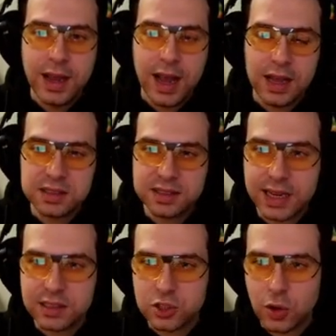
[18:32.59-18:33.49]
As a
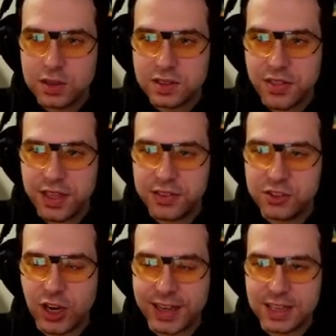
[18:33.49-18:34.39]
second choice, I think the
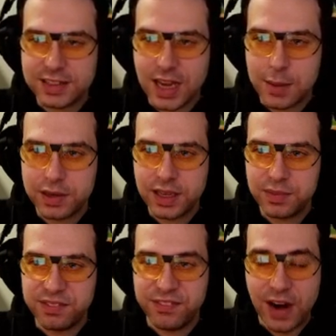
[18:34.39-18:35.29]
gigantic hammer can
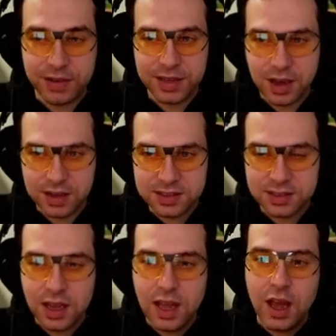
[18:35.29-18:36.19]
be very nice.